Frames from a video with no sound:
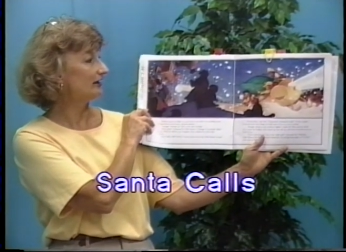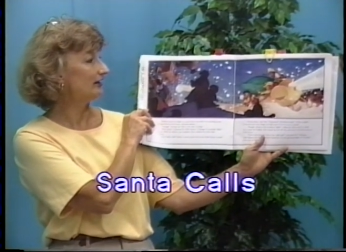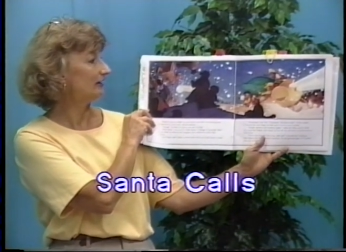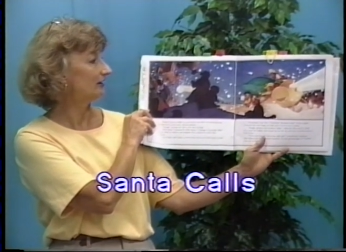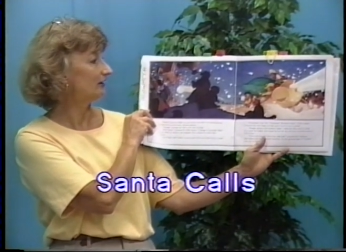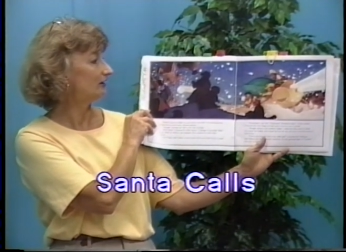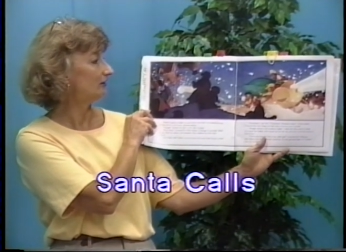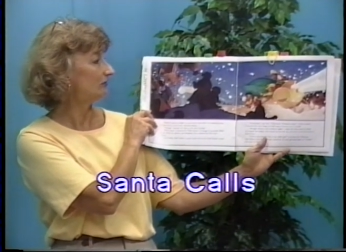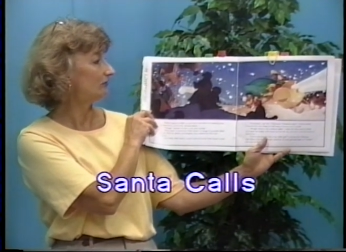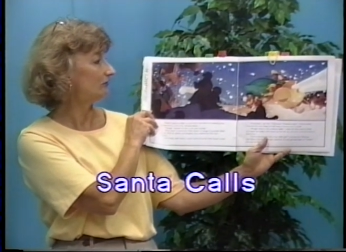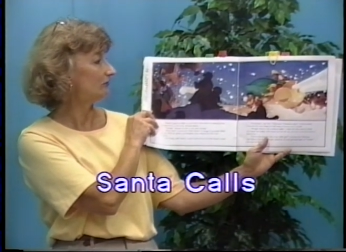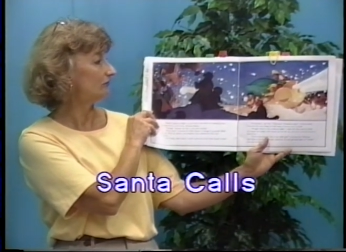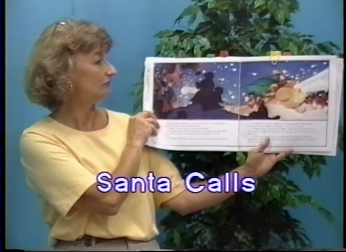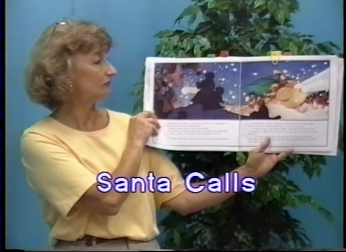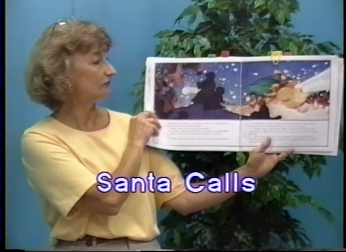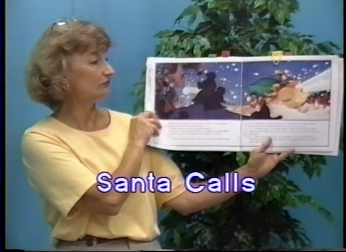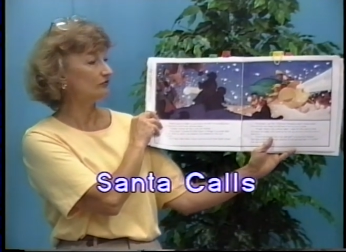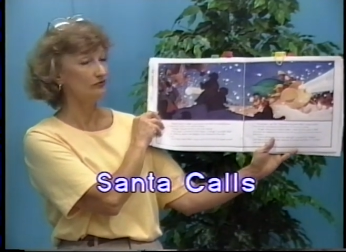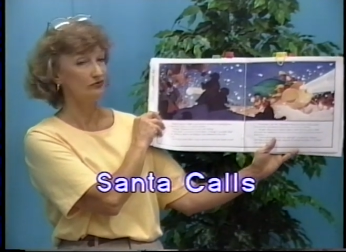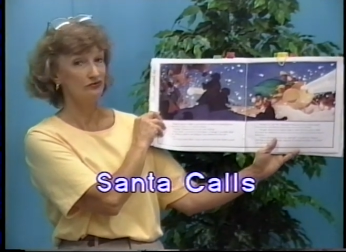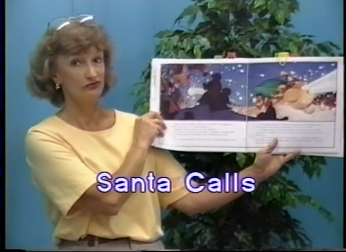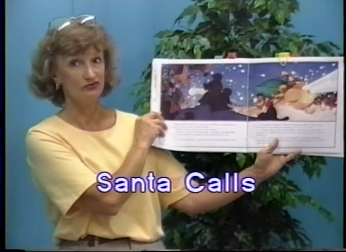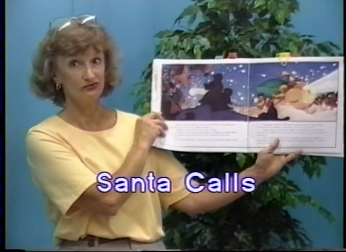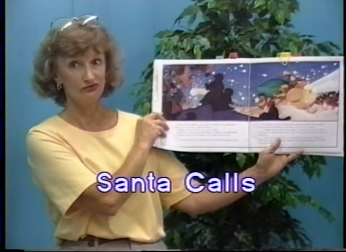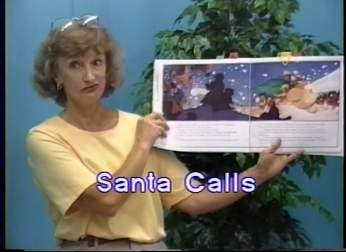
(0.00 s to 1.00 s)
elves
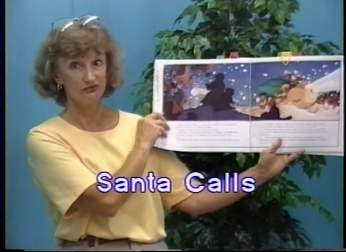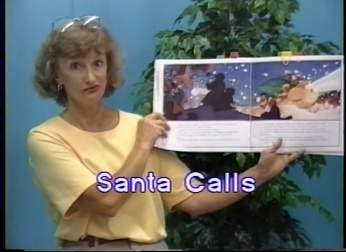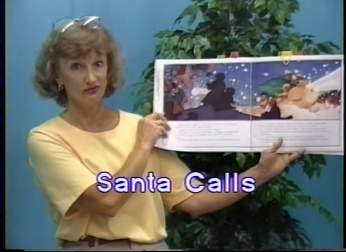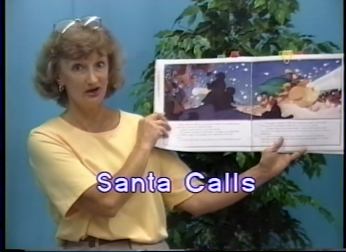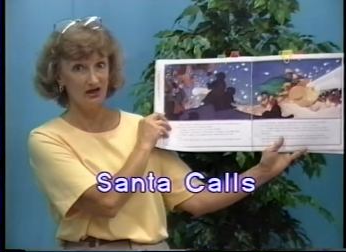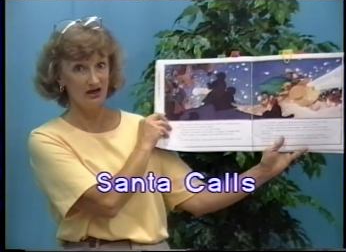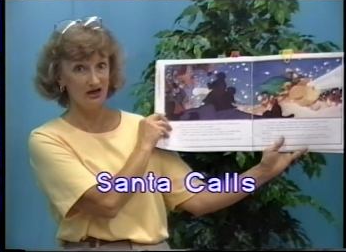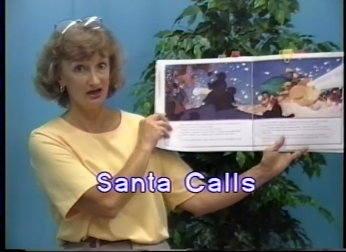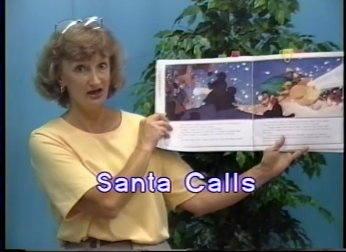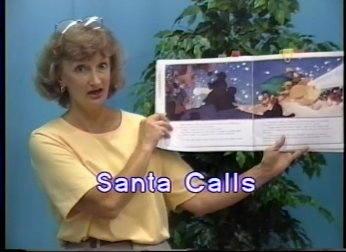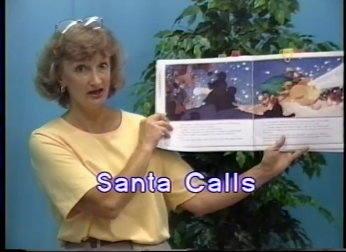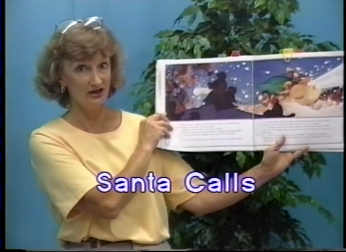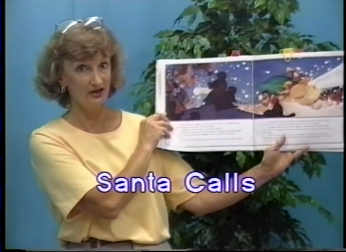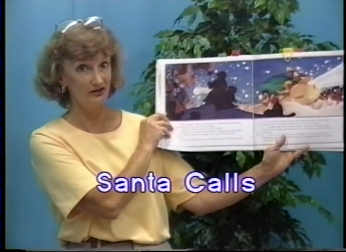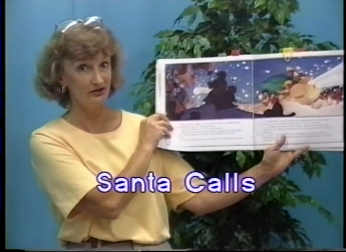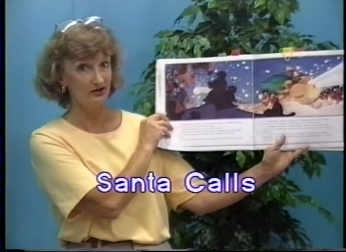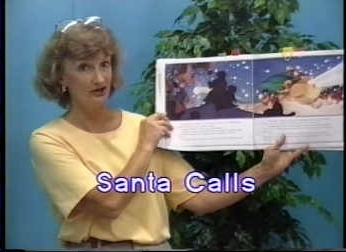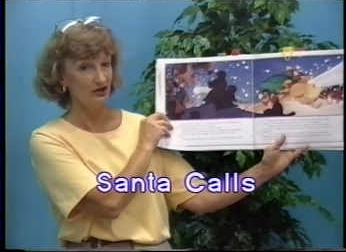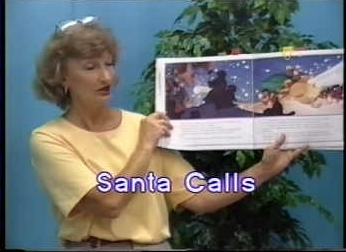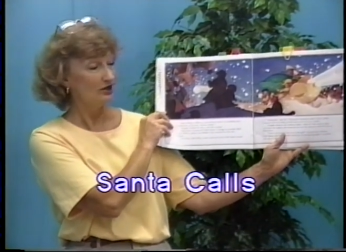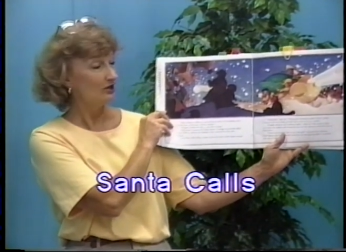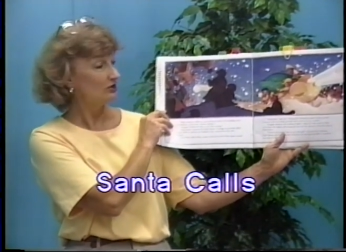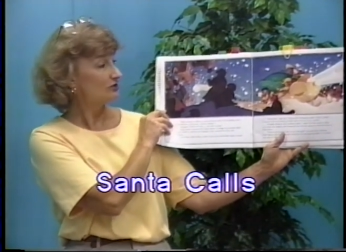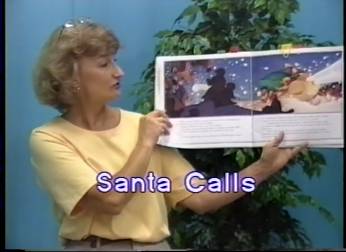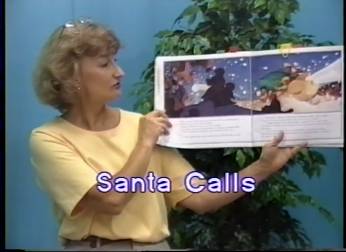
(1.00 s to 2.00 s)
who tried
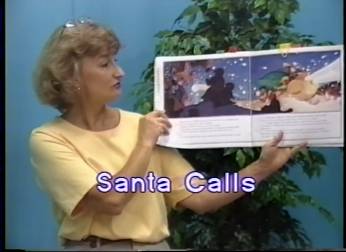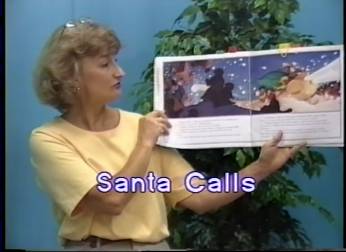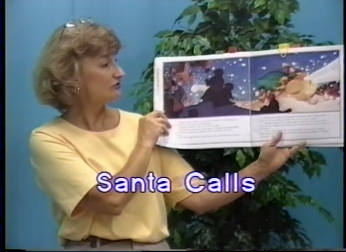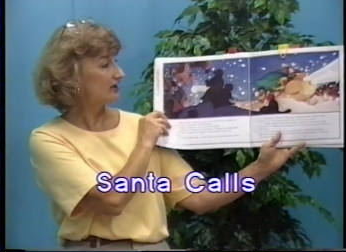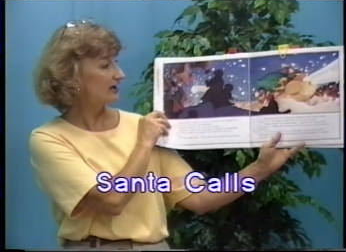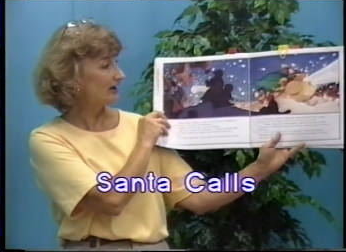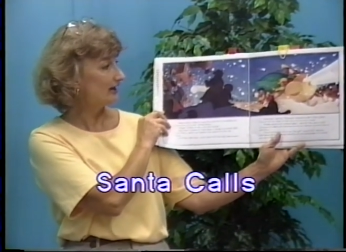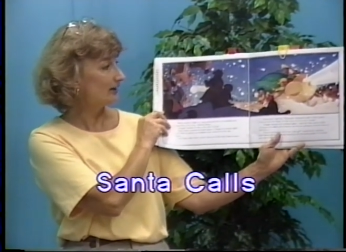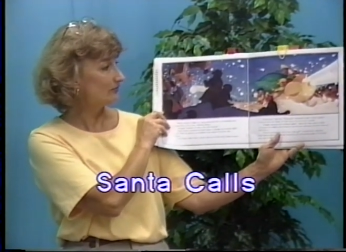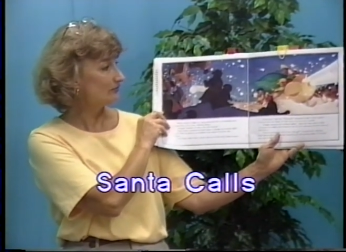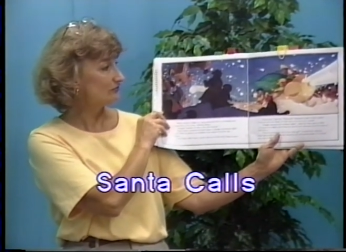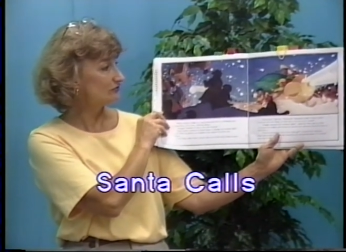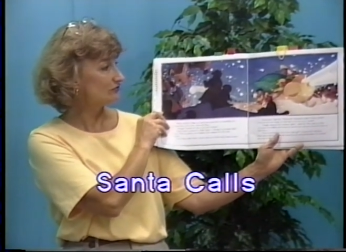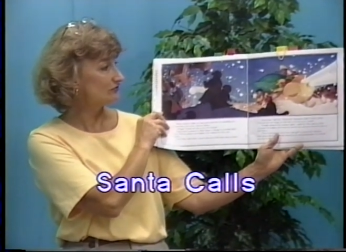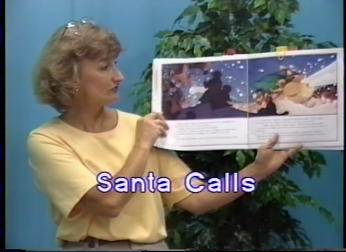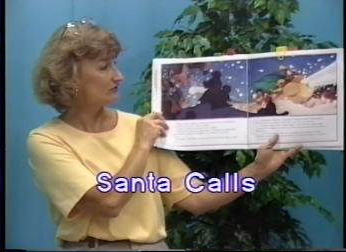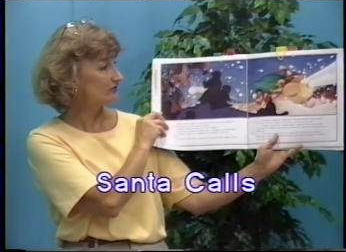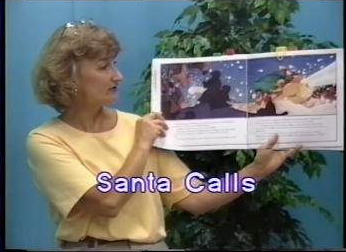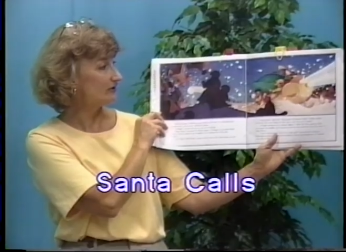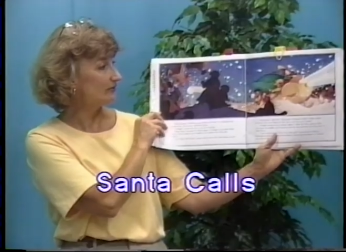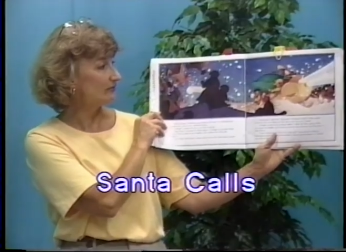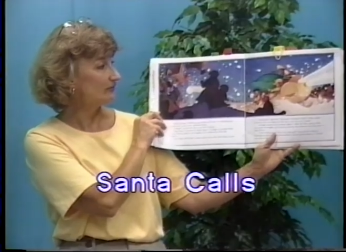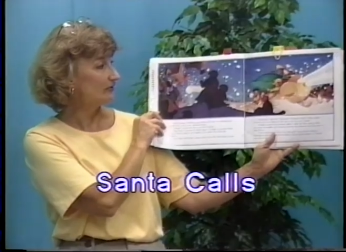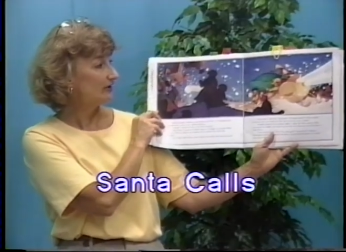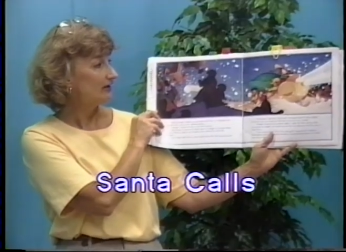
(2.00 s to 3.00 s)
to capture
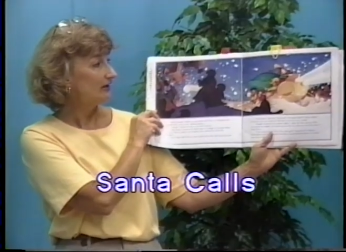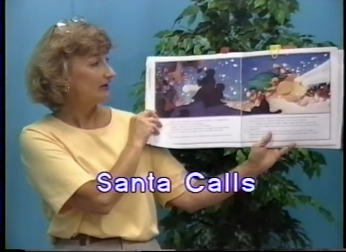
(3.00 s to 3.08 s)
them.